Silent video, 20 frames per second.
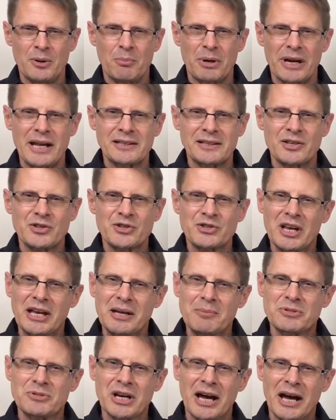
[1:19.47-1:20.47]
But at the
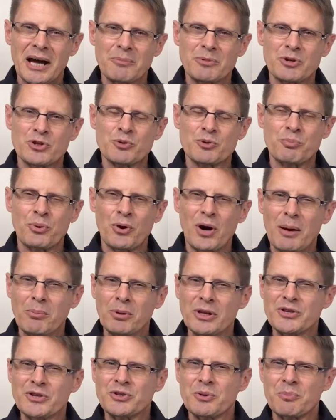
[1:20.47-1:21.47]
same time, there's
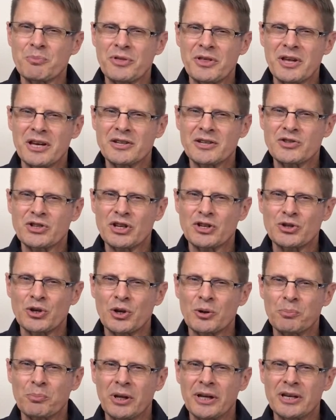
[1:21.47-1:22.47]
probably some things that
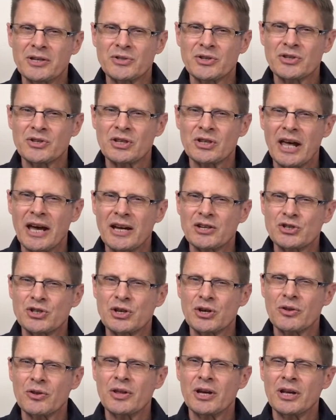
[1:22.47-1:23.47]
took place this
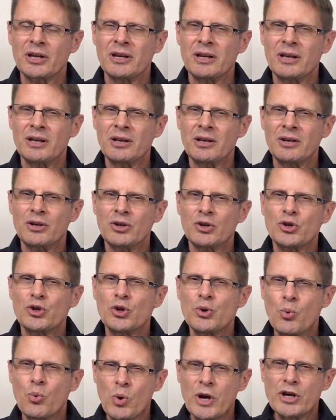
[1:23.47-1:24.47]
last year that
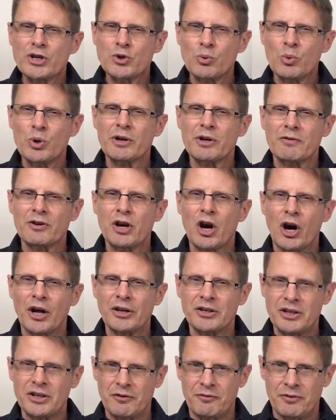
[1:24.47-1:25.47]
you wish would have
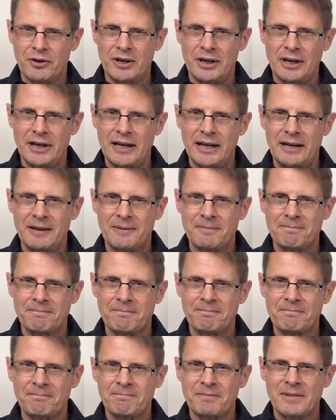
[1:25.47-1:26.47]
gone differently.
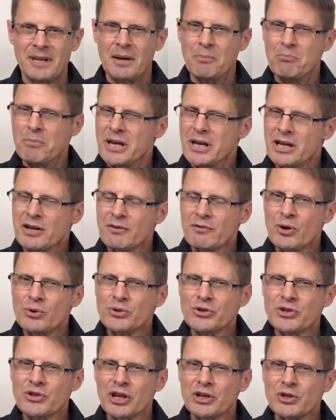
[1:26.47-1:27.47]
And many of
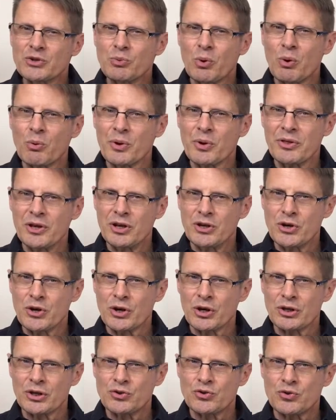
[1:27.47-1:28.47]
those things were within
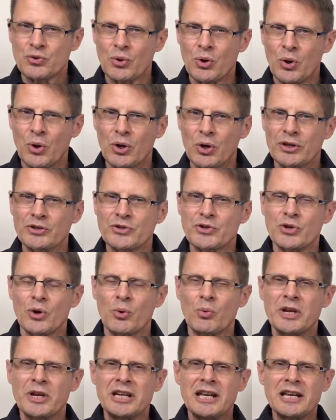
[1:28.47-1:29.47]
your control, and
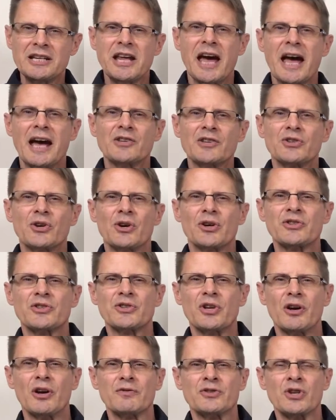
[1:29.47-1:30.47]
so we need to ask
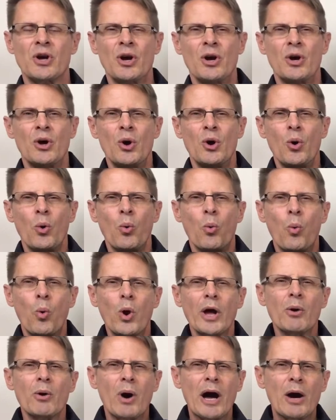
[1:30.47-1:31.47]
ourselves,
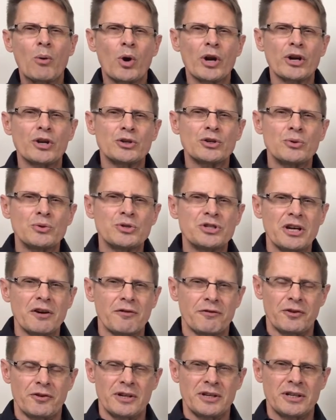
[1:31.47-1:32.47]
what do I want to do
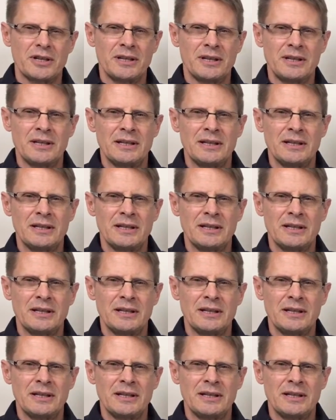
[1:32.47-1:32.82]
different